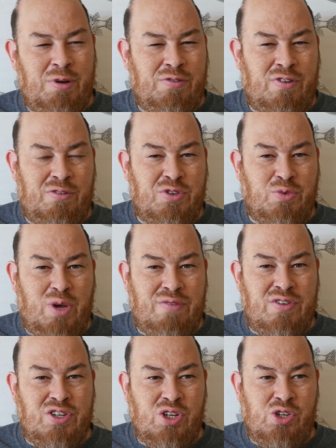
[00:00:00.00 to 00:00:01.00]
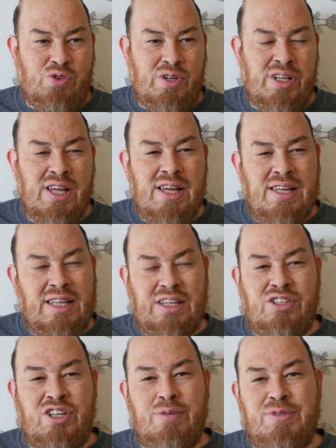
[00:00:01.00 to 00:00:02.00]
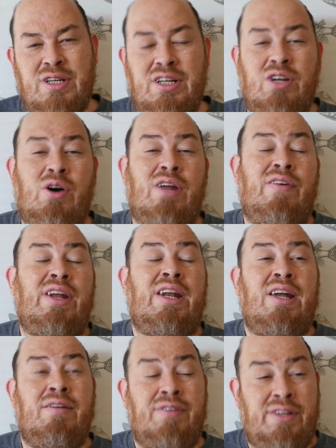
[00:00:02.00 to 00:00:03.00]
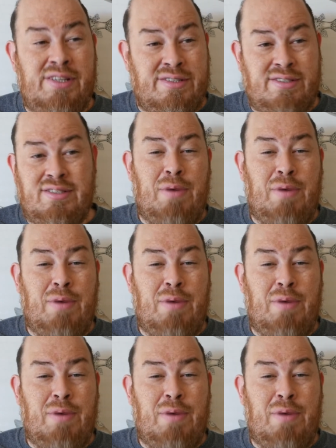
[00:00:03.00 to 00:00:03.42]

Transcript: in front of his wife and children, that the GM said, you know what, I've had enough of this.